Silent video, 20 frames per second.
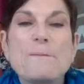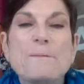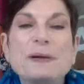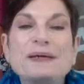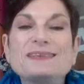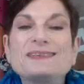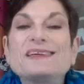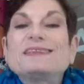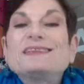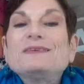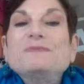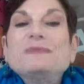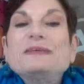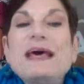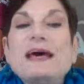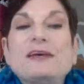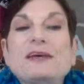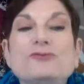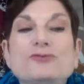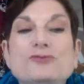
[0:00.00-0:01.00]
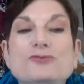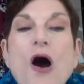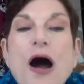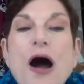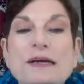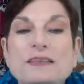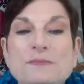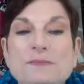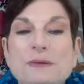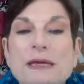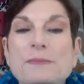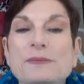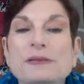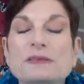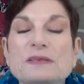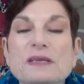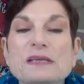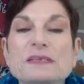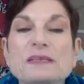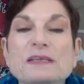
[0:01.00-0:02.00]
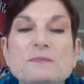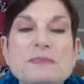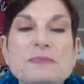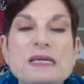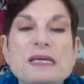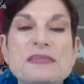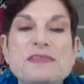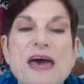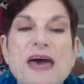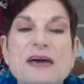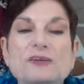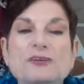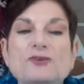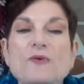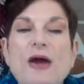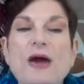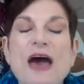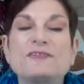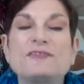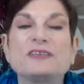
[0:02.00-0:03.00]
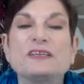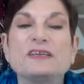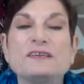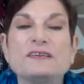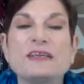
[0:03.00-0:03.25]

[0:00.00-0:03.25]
but it doesn't mean that you talk to people. It doesn't mean that you